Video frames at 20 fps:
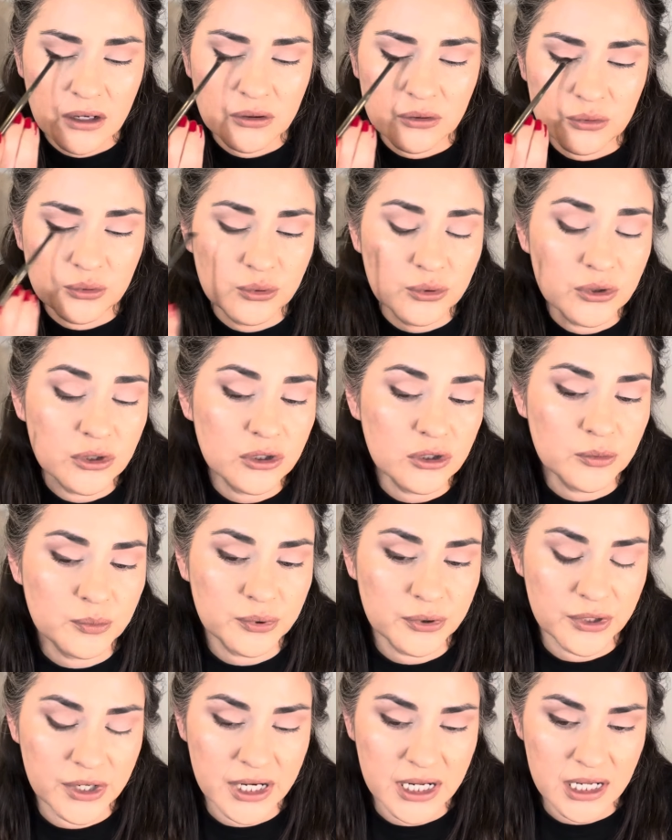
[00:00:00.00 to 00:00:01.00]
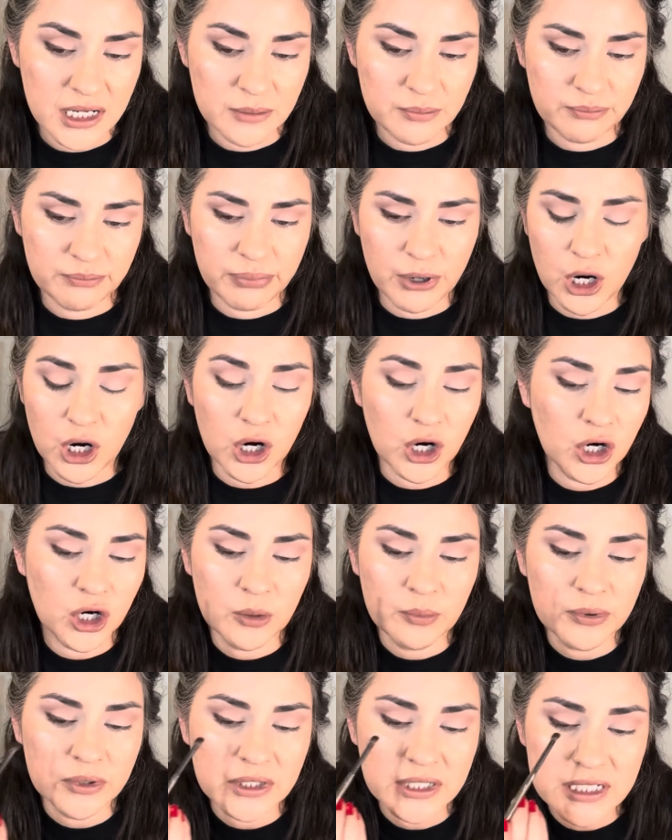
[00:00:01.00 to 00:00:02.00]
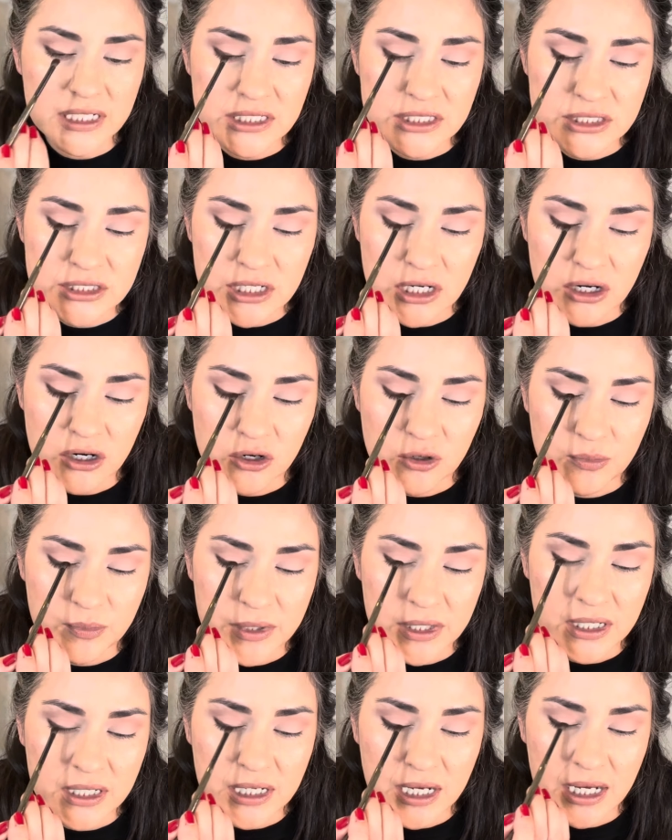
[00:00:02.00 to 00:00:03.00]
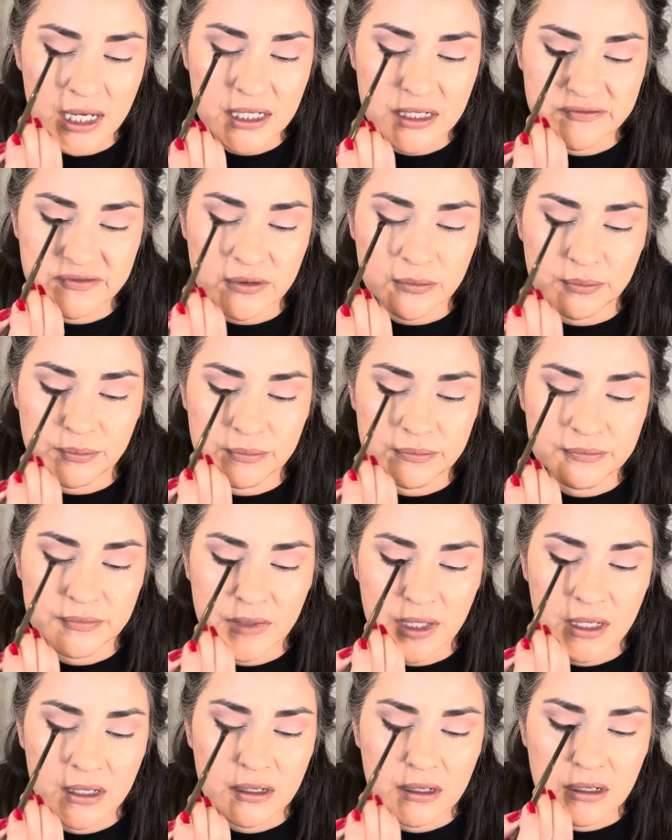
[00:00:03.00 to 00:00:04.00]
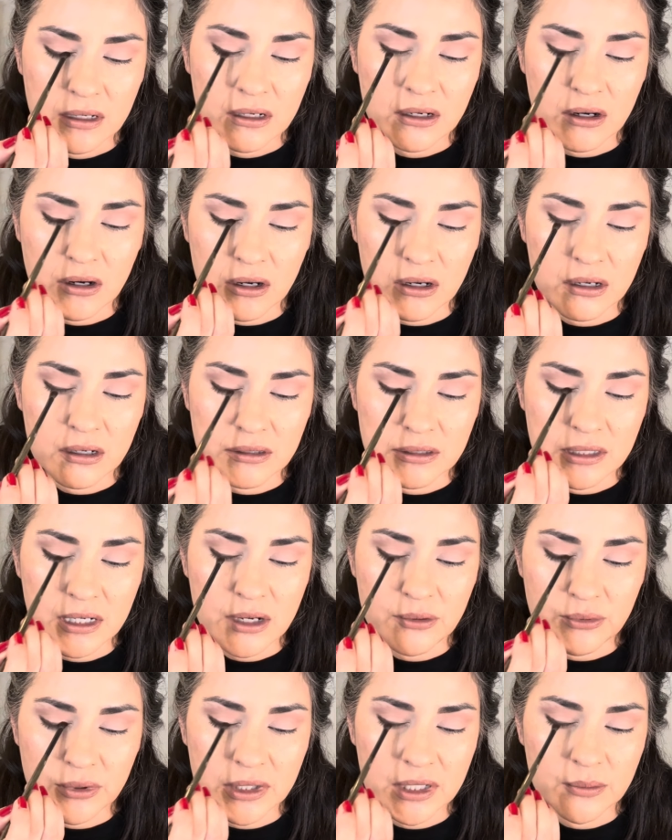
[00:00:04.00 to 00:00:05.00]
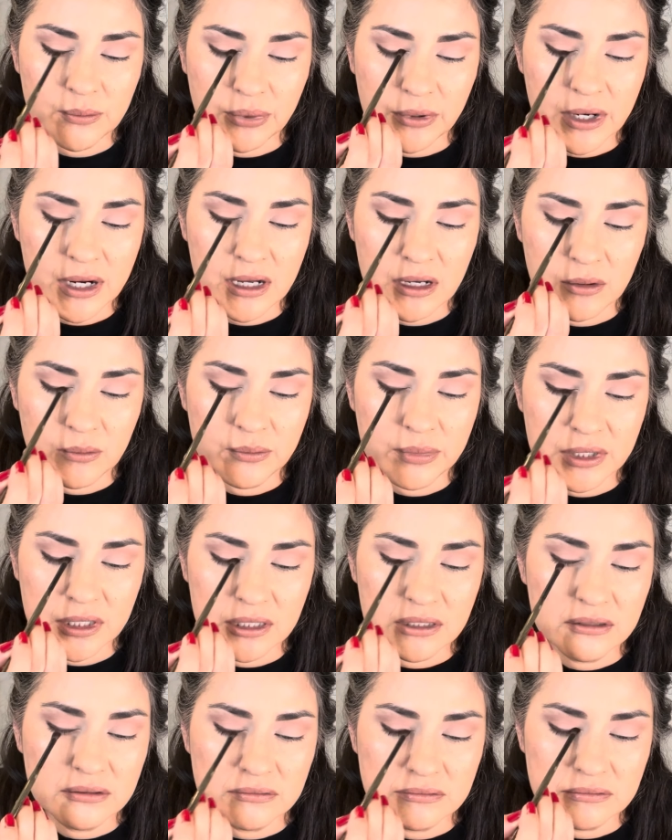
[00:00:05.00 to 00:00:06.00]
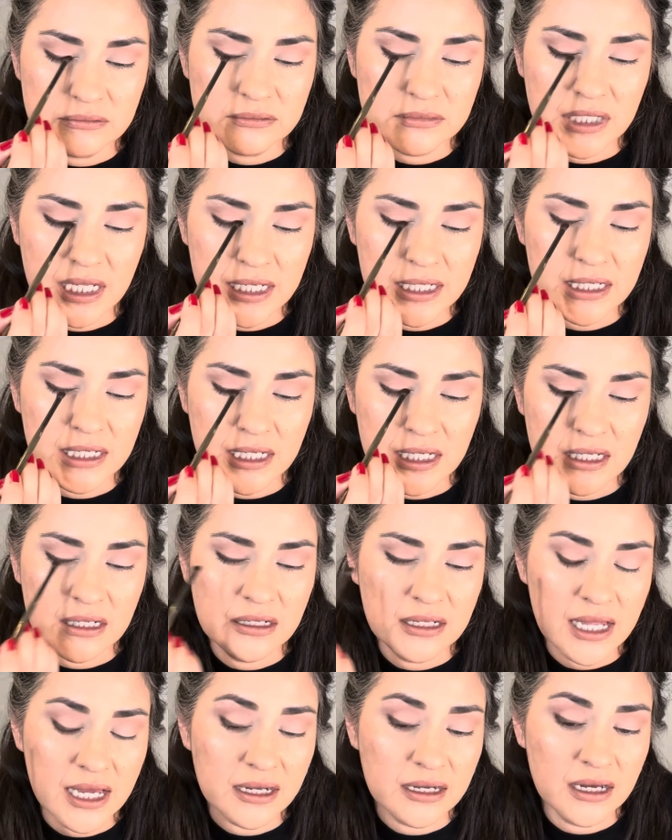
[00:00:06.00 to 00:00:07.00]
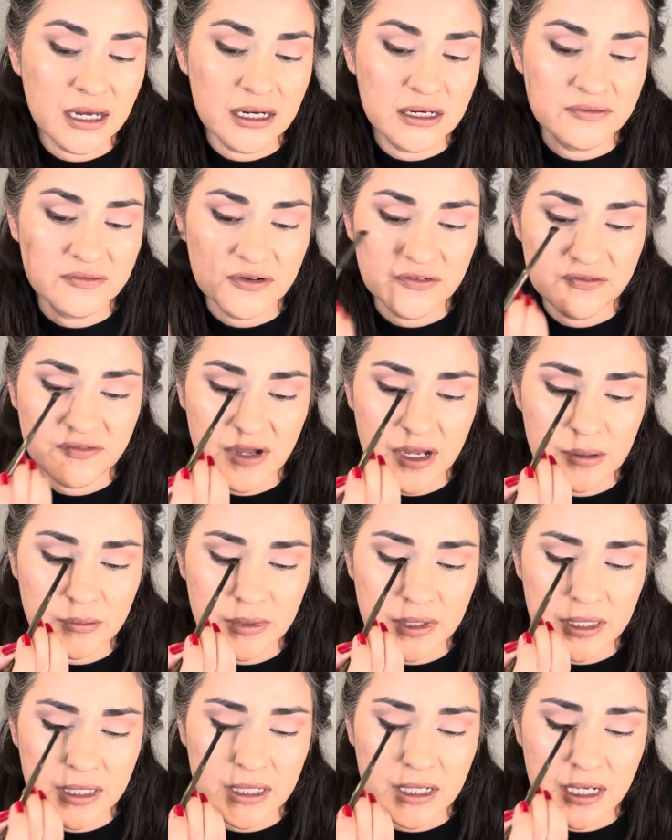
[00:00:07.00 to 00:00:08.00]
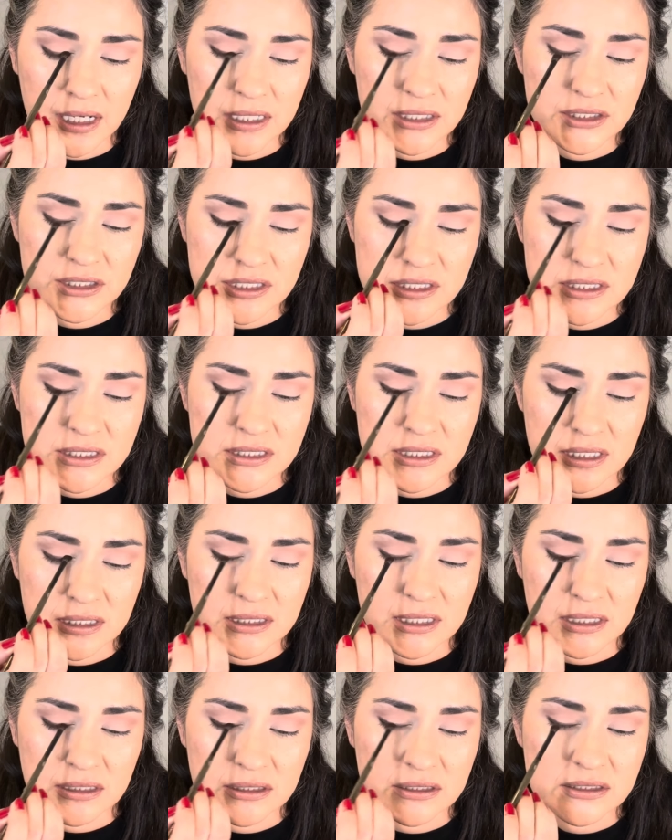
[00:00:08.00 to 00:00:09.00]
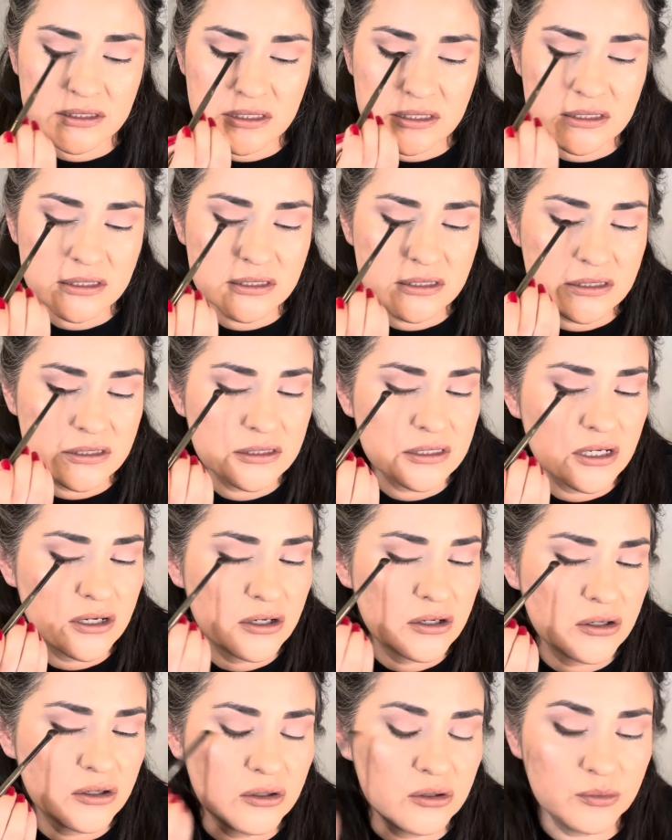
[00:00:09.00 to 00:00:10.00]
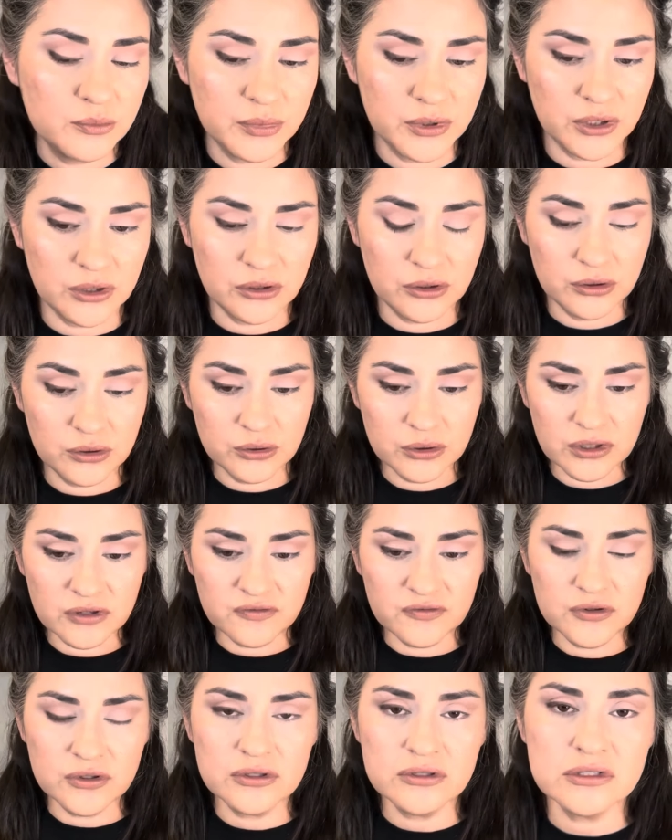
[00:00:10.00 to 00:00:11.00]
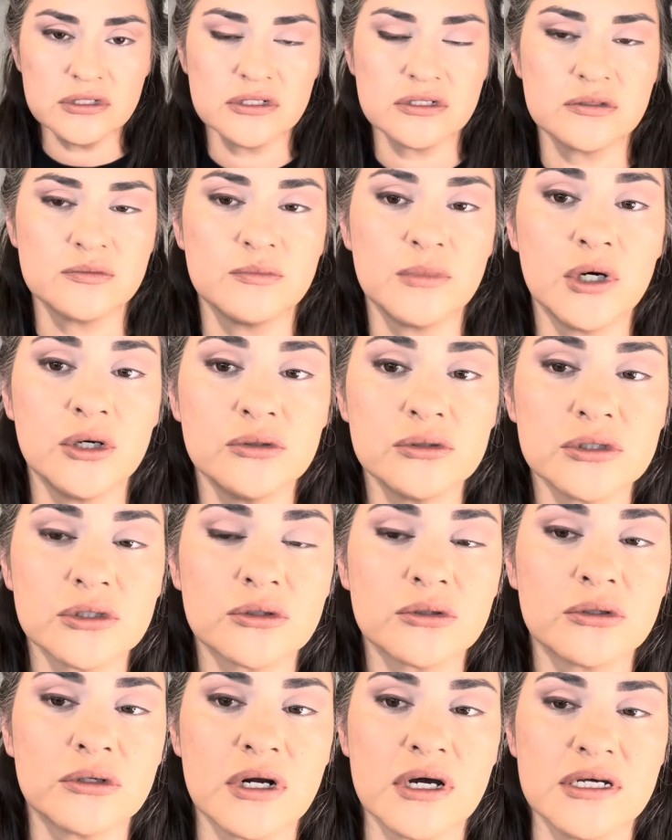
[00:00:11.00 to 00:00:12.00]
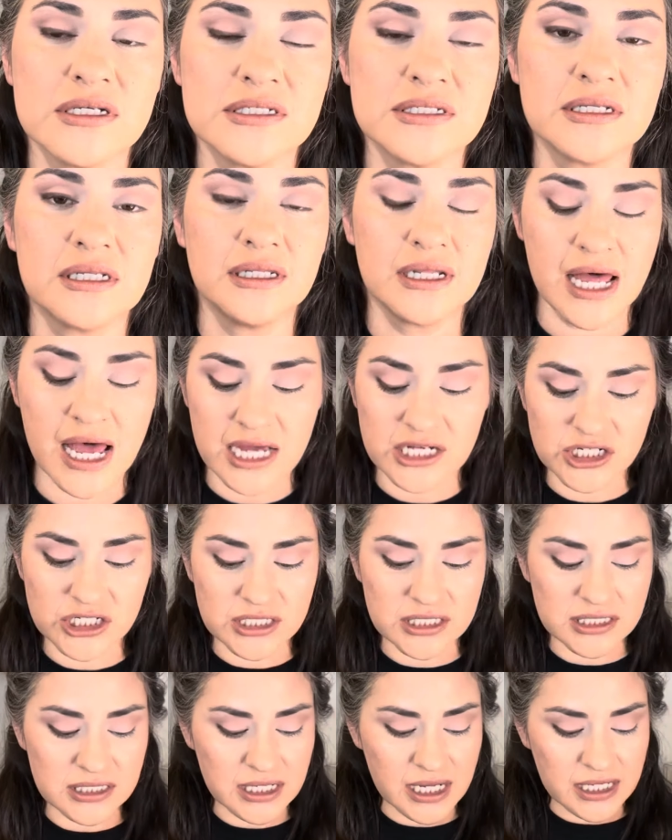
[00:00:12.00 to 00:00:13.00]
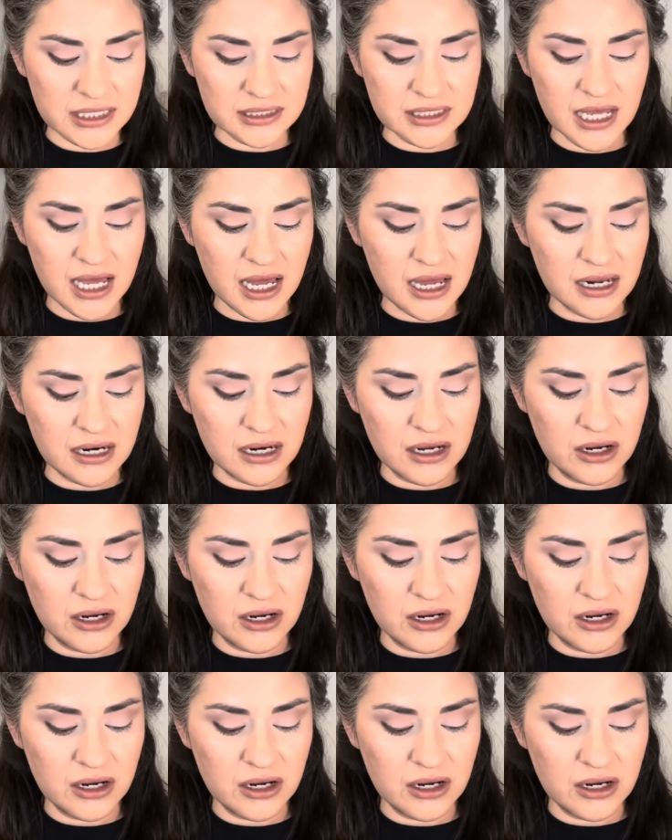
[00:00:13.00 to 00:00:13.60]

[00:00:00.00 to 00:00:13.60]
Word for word: real pretty purpley taupey kind of a, not really brown, but like in that kind of a family. And I just think that looks so beautiful, smoked across the lashes like that.